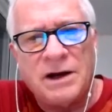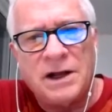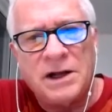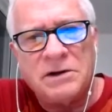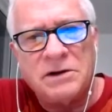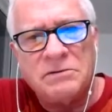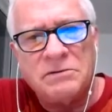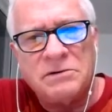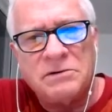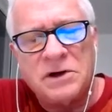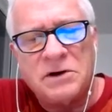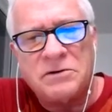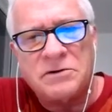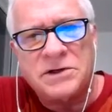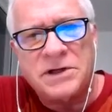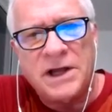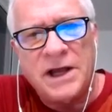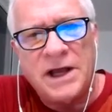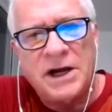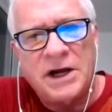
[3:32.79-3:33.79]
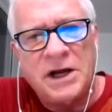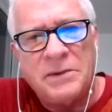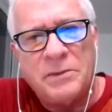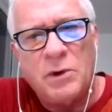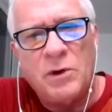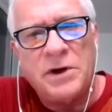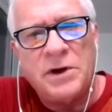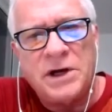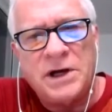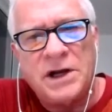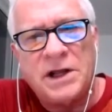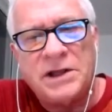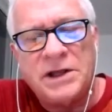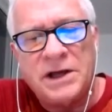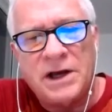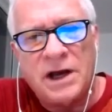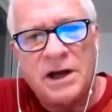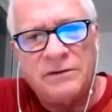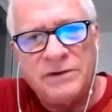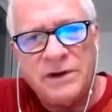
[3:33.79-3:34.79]
I don't understand. And he pointed at the
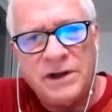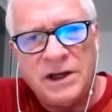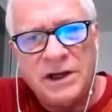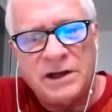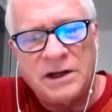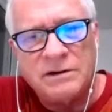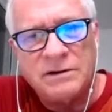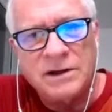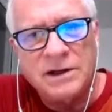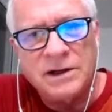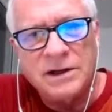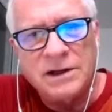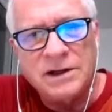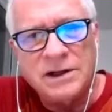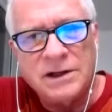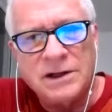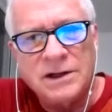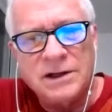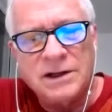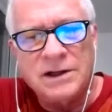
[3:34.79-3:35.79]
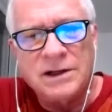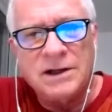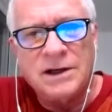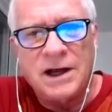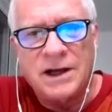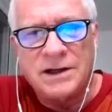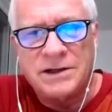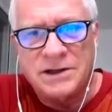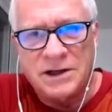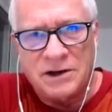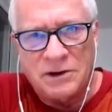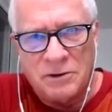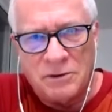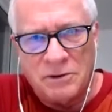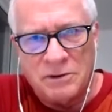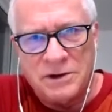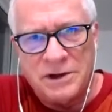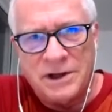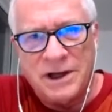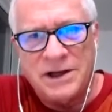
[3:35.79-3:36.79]
IV. I said,
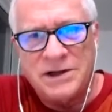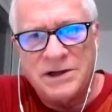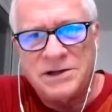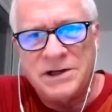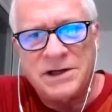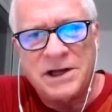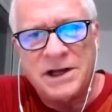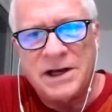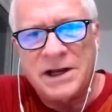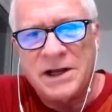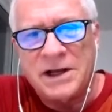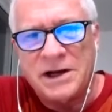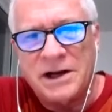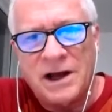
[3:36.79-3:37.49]
okay, she's getting an